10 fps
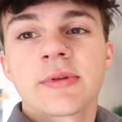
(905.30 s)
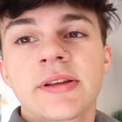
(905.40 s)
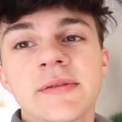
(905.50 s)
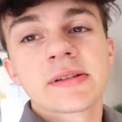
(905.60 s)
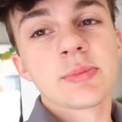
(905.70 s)
I'm
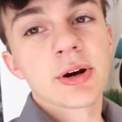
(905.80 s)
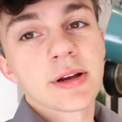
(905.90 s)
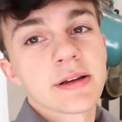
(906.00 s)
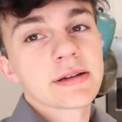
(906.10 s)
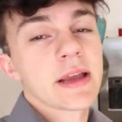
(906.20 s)
gonna leave this
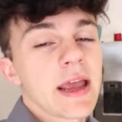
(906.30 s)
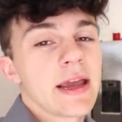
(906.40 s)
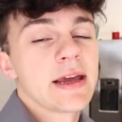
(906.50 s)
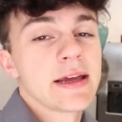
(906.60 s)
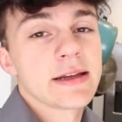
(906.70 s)
burning,
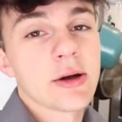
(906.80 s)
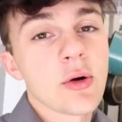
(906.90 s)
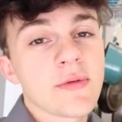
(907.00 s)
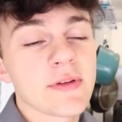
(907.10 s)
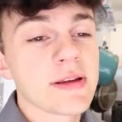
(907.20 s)
and
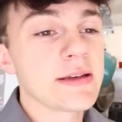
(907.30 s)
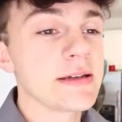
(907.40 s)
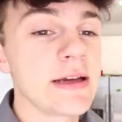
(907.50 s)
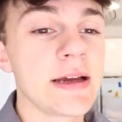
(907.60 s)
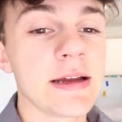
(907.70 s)
hopefully
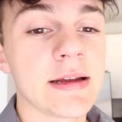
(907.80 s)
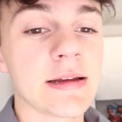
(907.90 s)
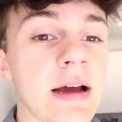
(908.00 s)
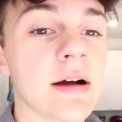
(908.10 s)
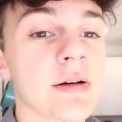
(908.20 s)

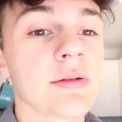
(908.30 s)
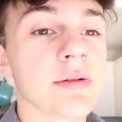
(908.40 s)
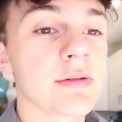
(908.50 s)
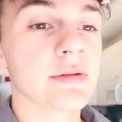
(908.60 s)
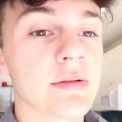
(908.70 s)

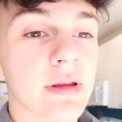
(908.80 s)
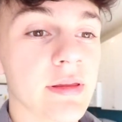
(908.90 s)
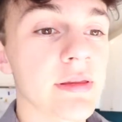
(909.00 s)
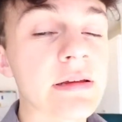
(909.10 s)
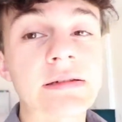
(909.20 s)
now
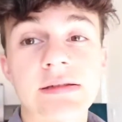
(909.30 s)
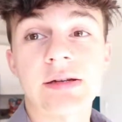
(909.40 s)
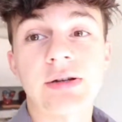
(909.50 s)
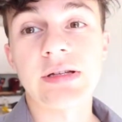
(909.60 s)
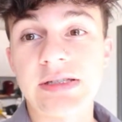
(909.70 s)
things
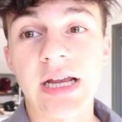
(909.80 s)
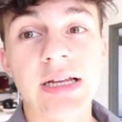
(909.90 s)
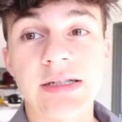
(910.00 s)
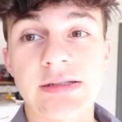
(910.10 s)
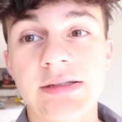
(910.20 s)
start to
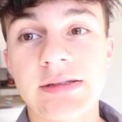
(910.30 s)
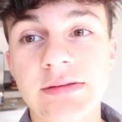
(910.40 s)
change.